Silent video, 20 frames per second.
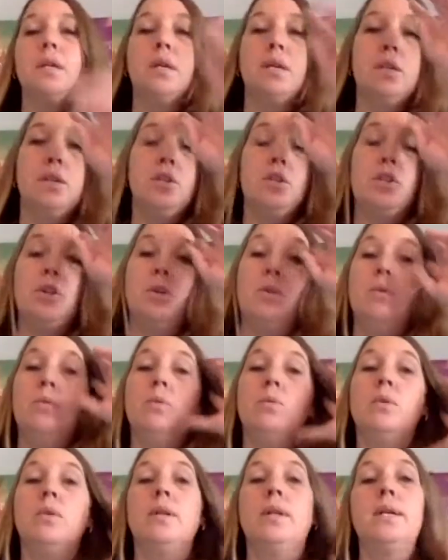
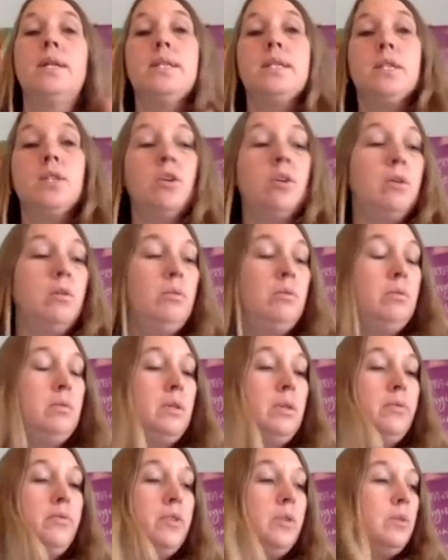So let us know
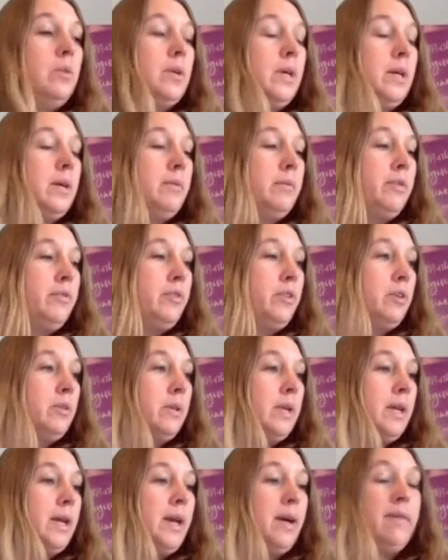if you don't
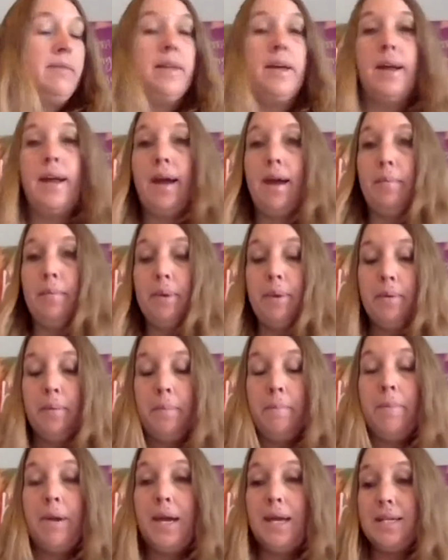yet have that app.
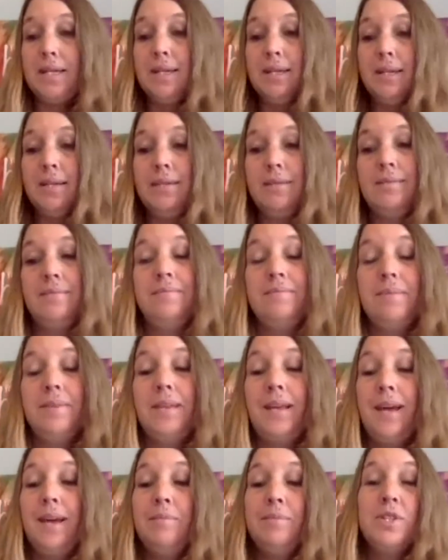But
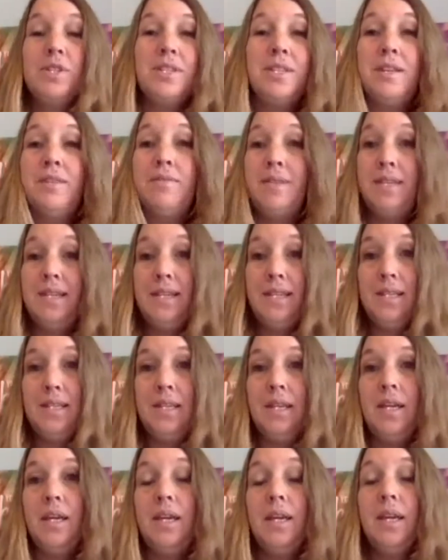I'm just loving this.
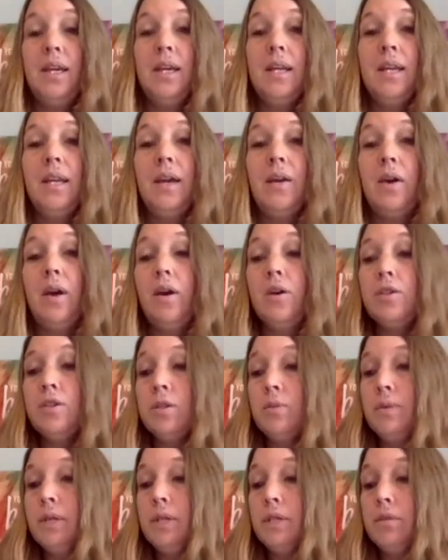Now, I
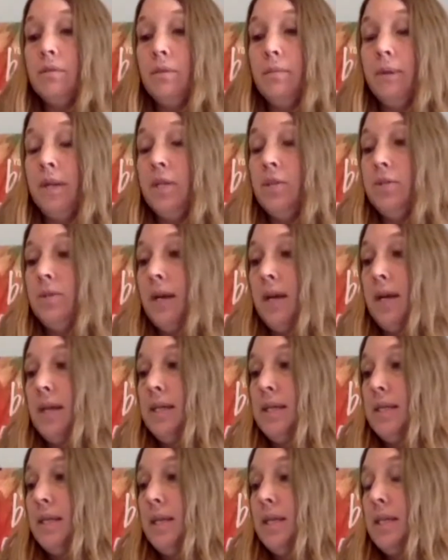also want to remind you
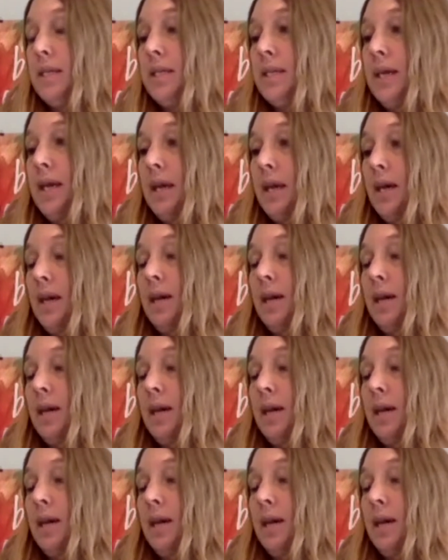guys that today